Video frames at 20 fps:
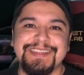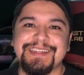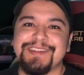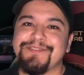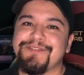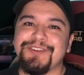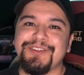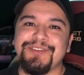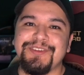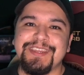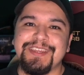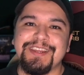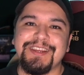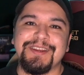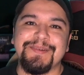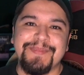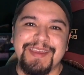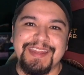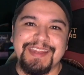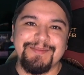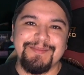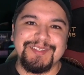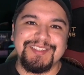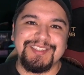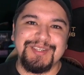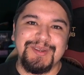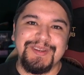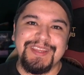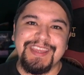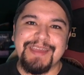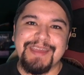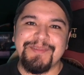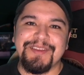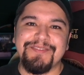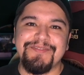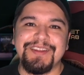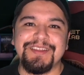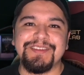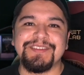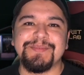and if you're new here, my name is Tony. I make
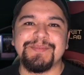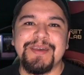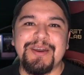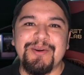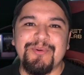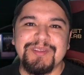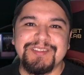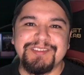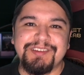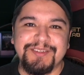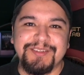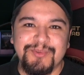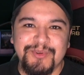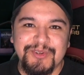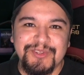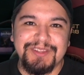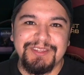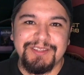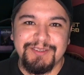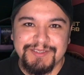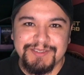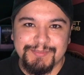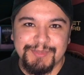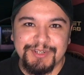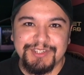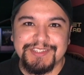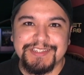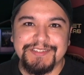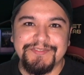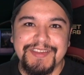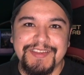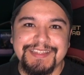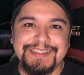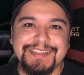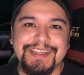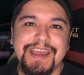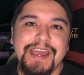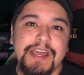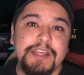videos about Wizarding World news, merch, and events,